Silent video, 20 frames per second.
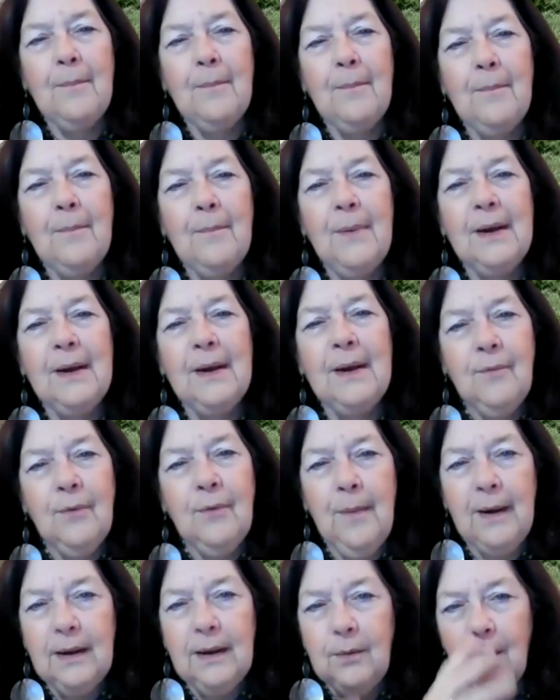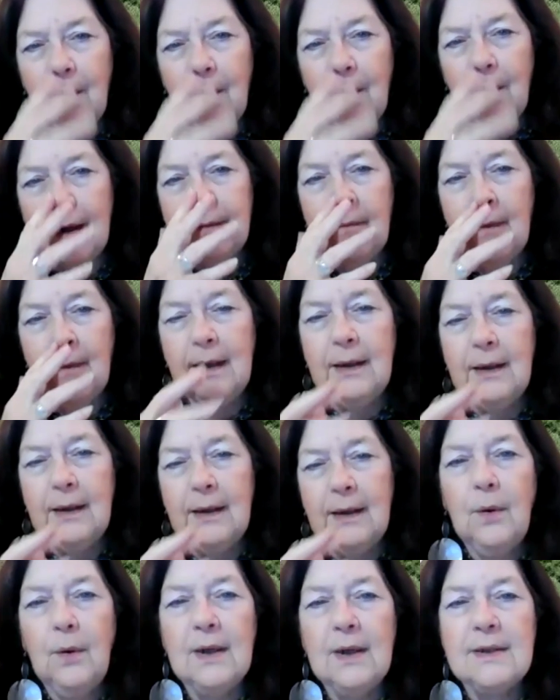but not everybody went. It
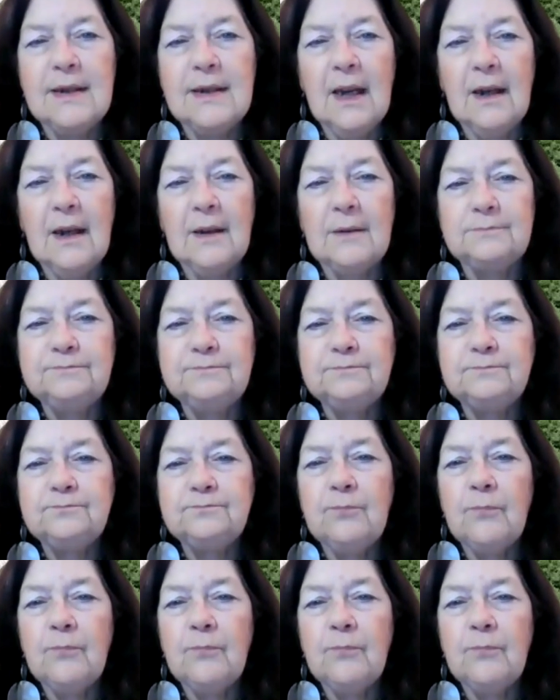was, um,